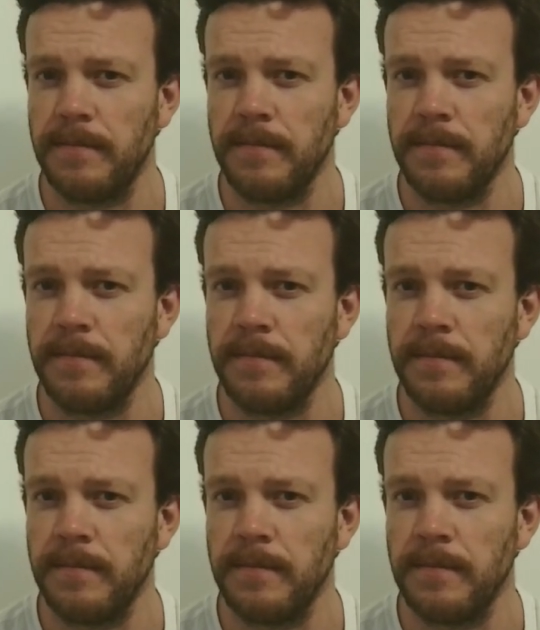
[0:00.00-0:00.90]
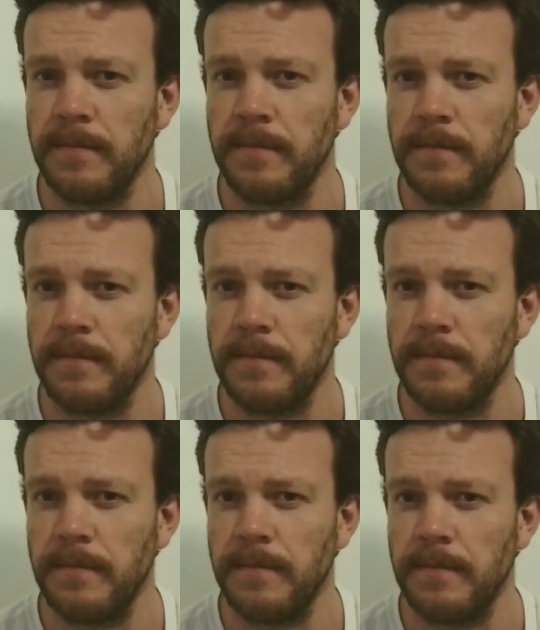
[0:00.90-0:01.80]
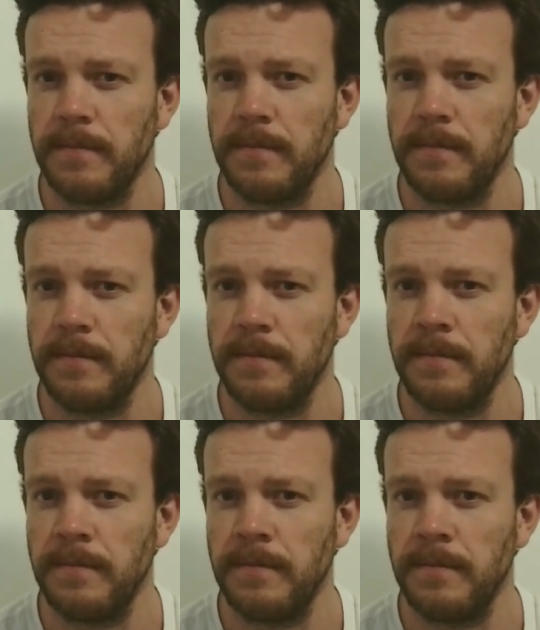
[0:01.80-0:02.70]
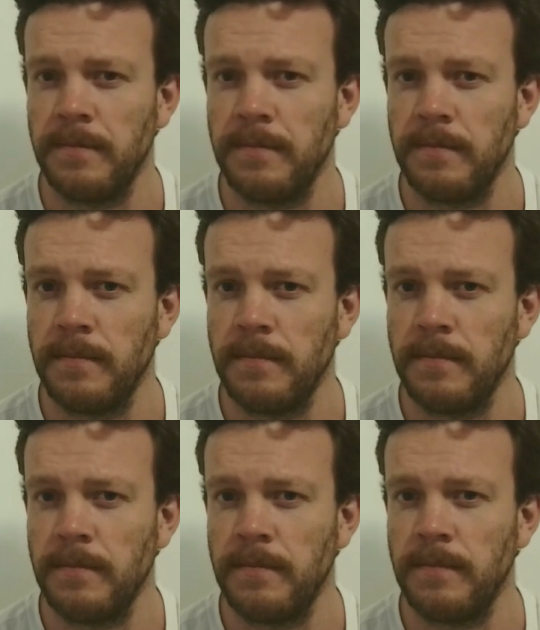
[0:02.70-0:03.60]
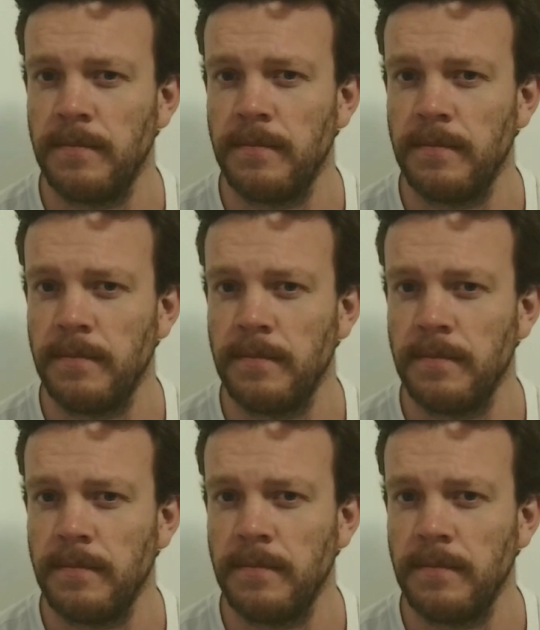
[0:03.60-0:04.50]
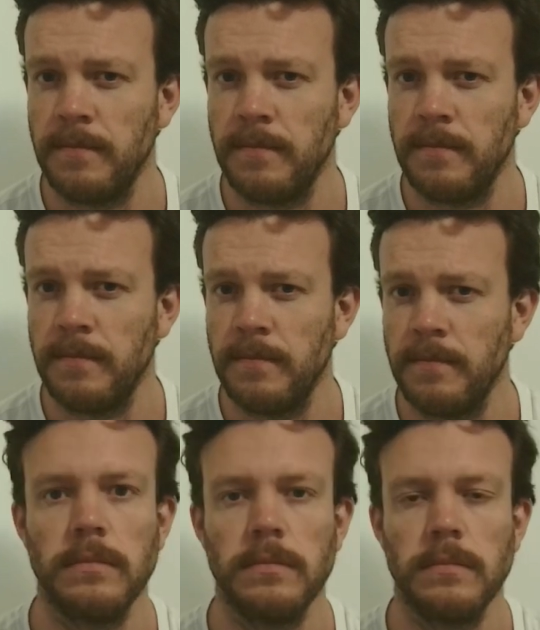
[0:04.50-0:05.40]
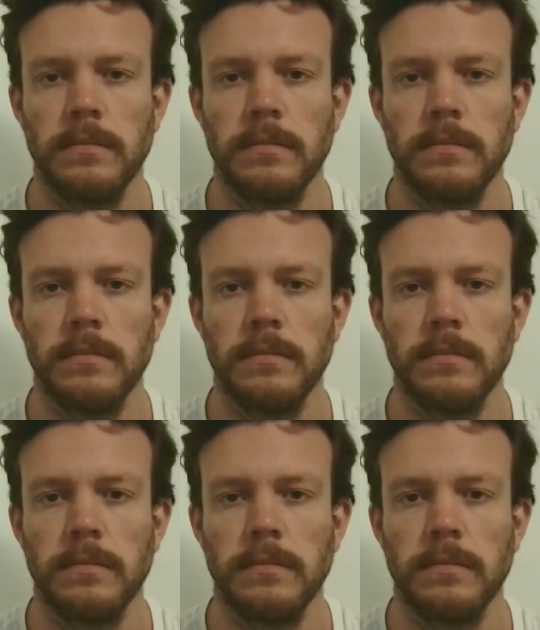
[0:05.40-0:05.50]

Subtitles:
No one is speaking in this clip.